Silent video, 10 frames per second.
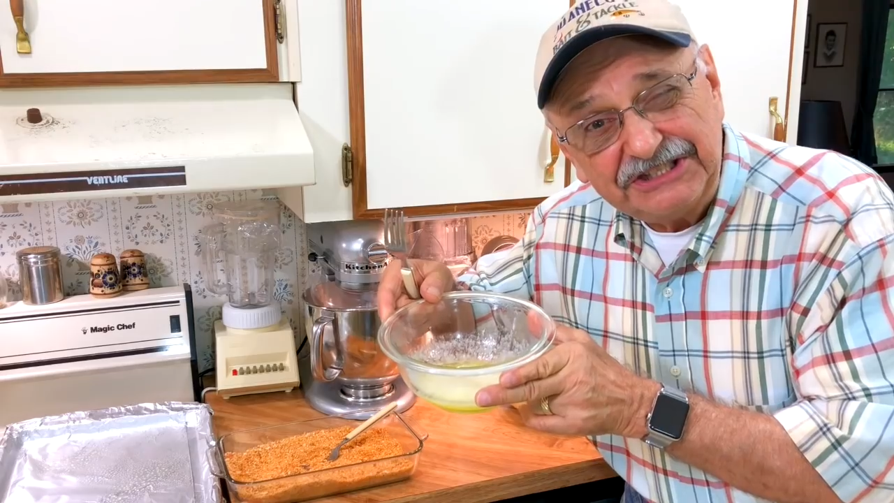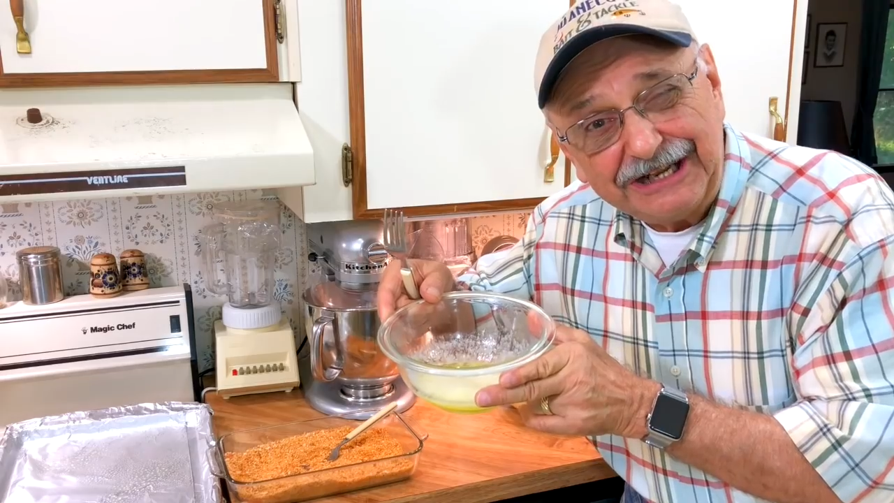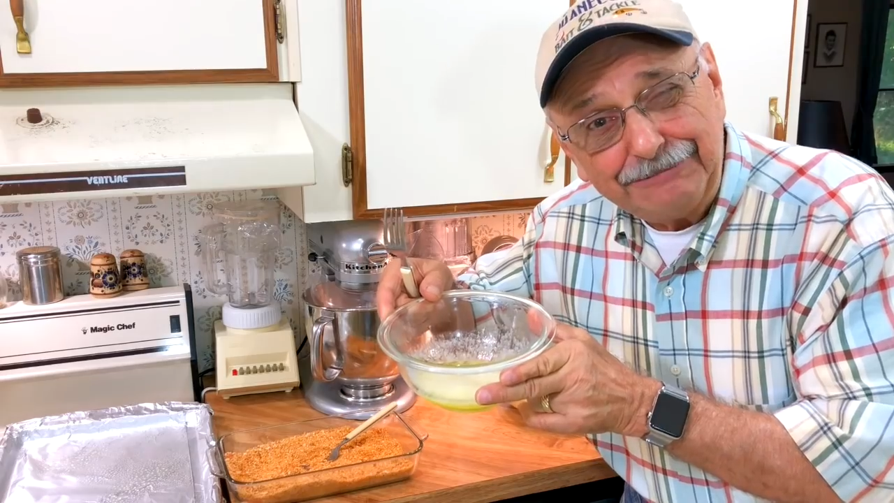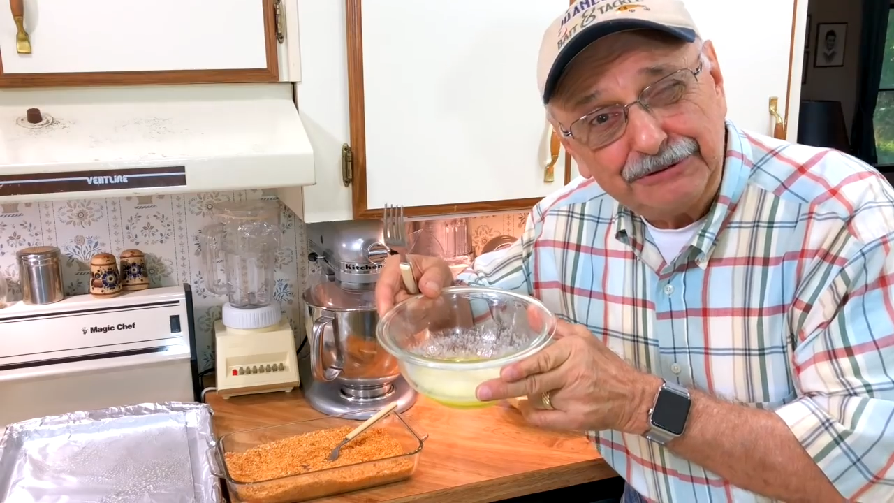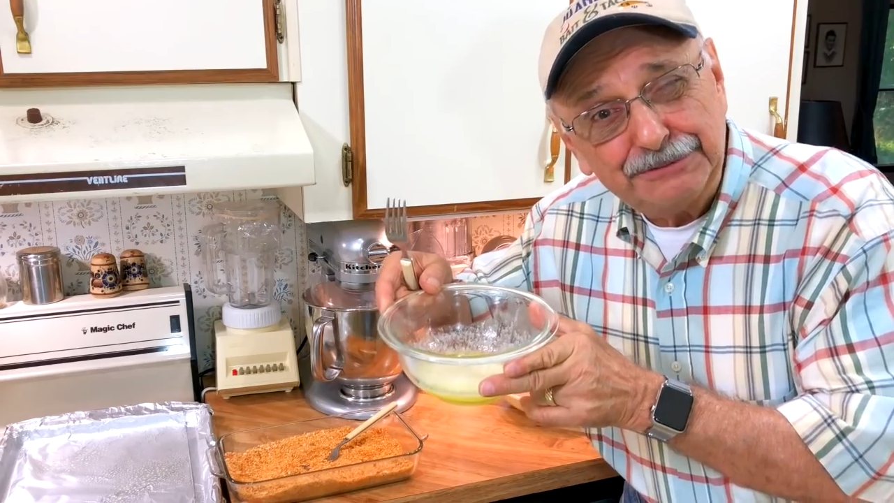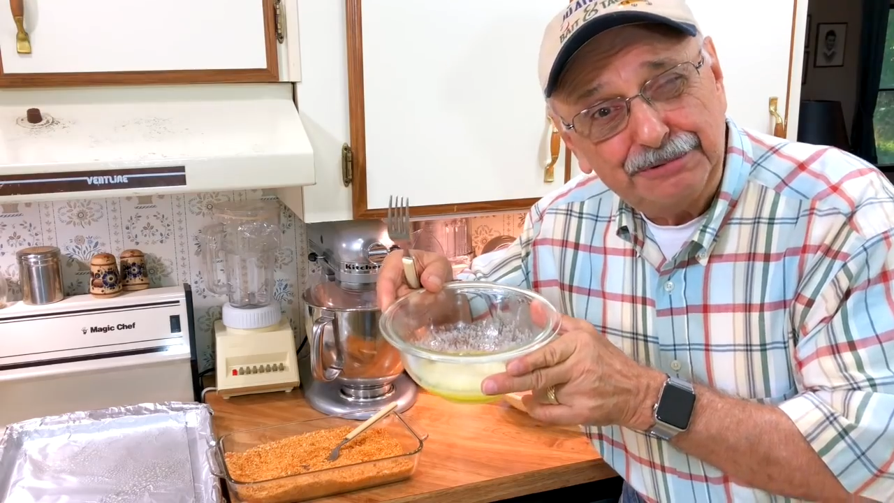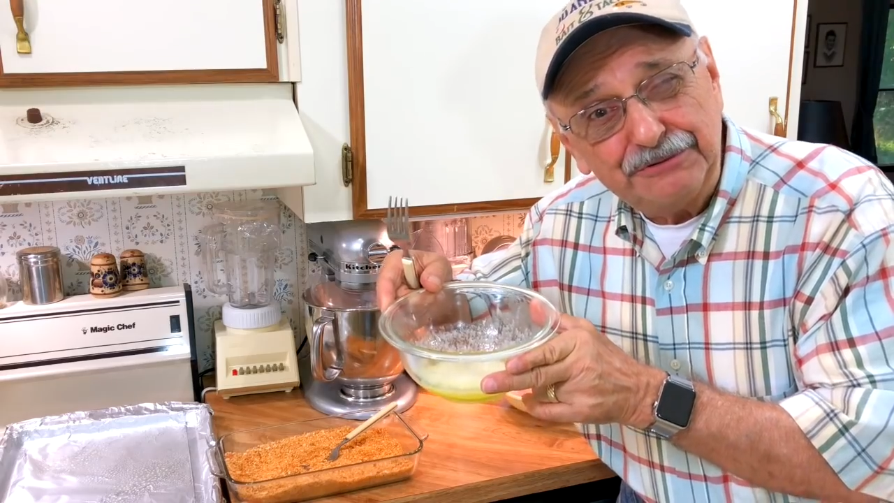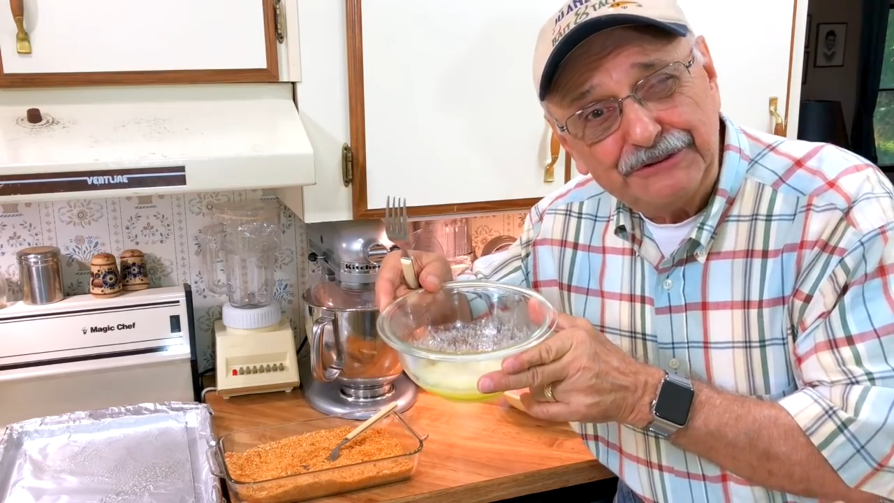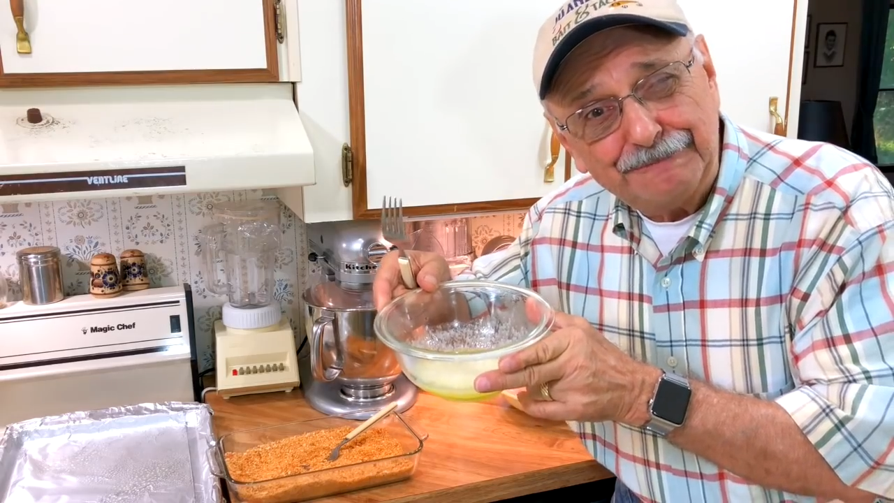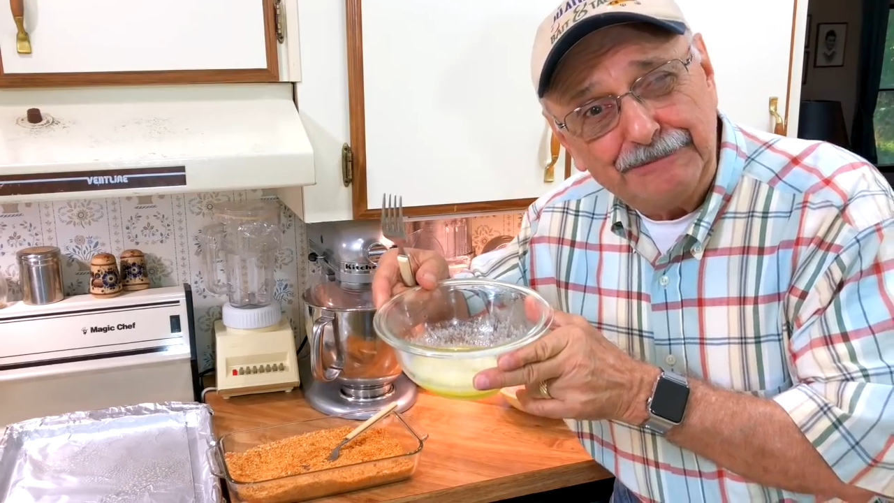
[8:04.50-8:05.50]

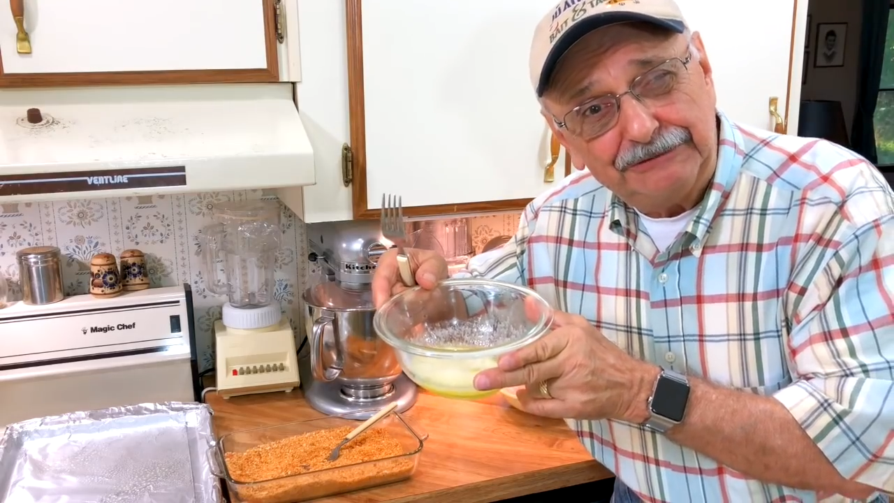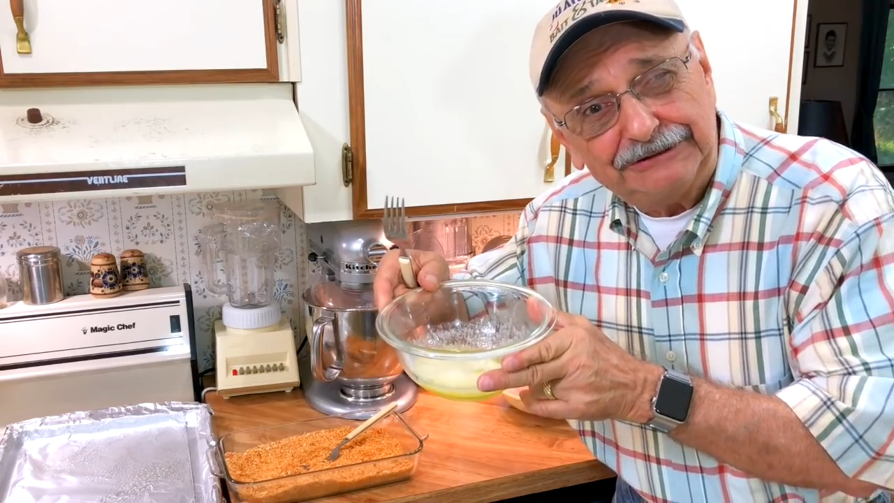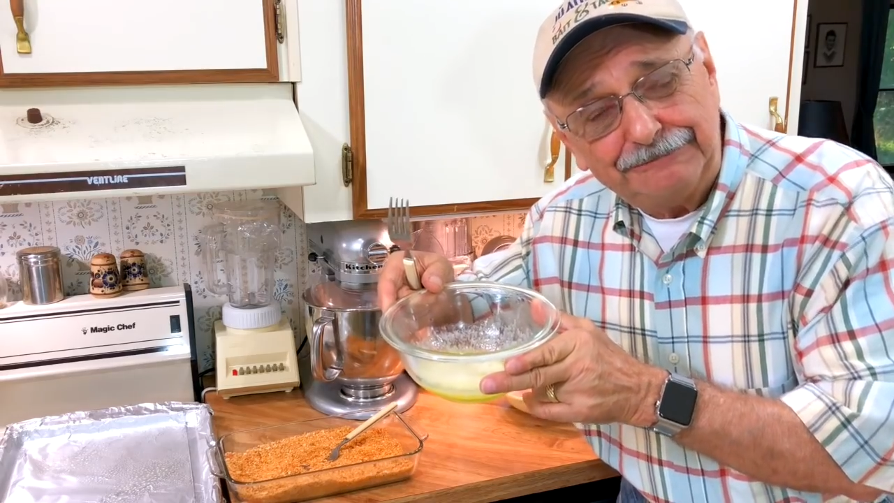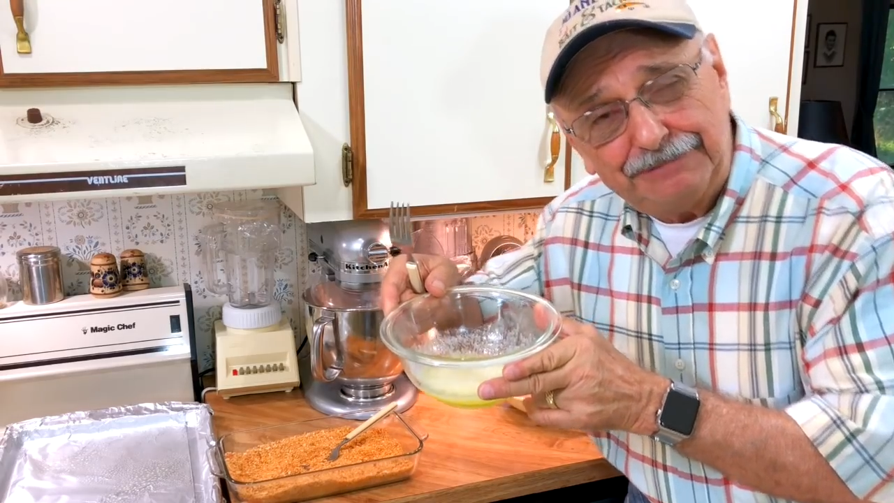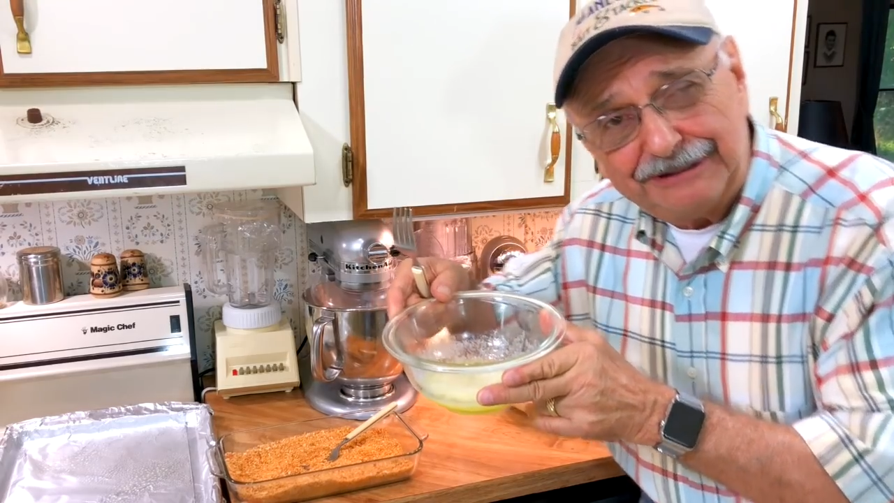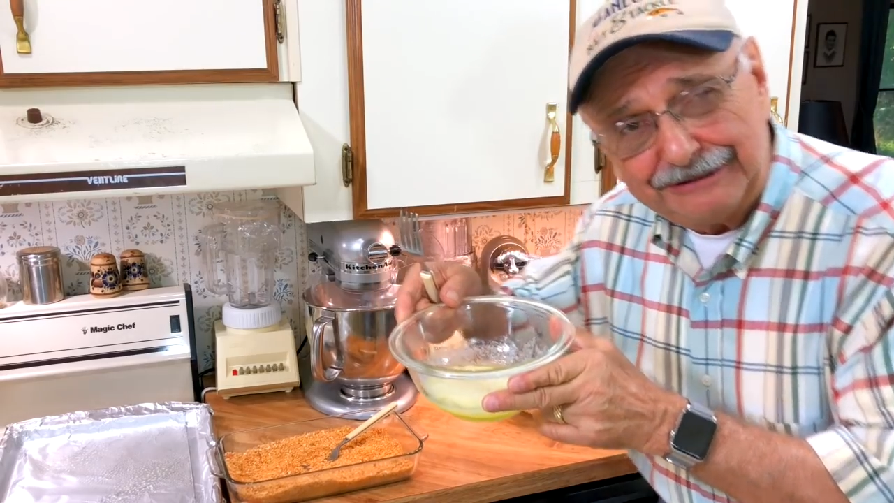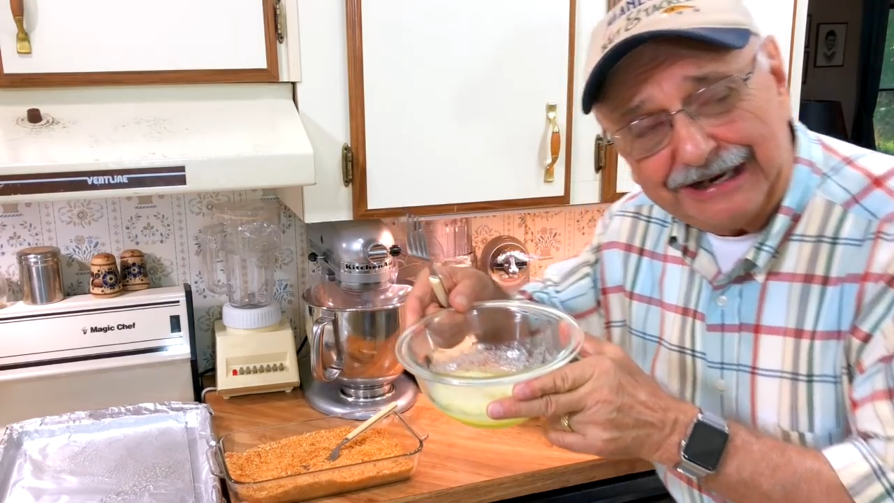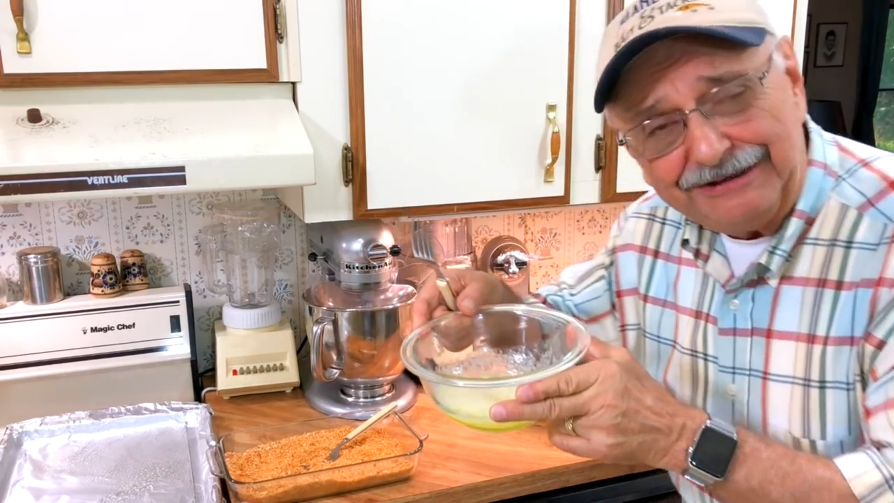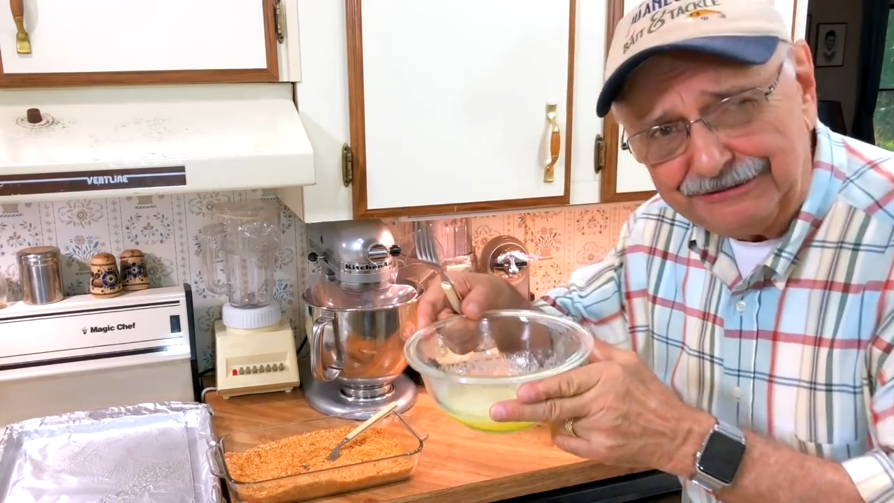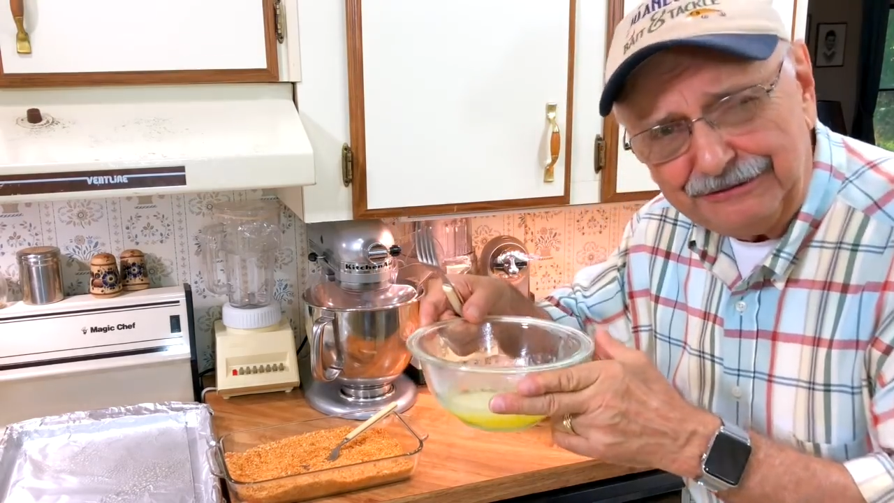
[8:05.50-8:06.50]
tablespoons of melted butter. I don't